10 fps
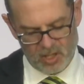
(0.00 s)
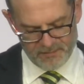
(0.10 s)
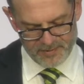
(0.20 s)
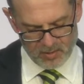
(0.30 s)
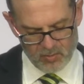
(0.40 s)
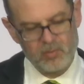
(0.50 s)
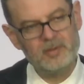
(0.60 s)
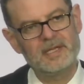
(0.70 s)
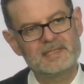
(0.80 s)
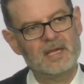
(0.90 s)
of the
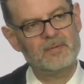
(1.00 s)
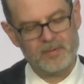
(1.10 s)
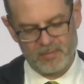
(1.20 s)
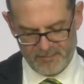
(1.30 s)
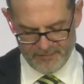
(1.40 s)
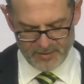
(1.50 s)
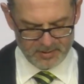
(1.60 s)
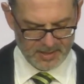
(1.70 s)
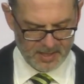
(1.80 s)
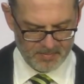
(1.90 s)
Lord as they were revealed
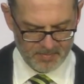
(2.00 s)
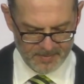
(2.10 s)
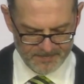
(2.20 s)
to him.